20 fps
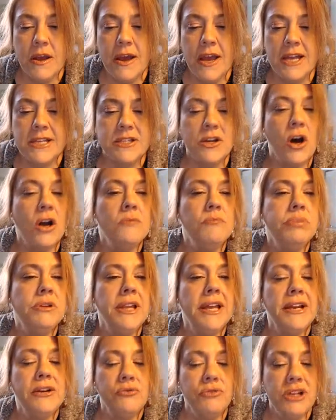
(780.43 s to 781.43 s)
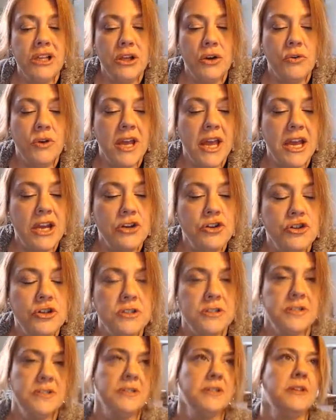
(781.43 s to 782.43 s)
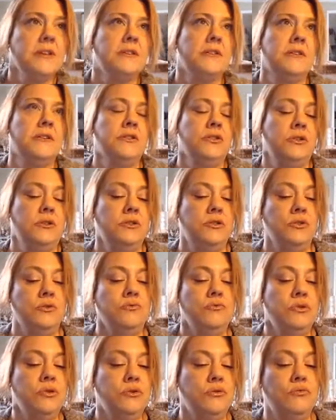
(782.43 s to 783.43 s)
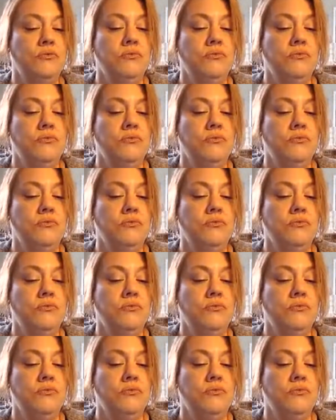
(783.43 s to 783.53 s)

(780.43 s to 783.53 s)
It's unplanned relocations due to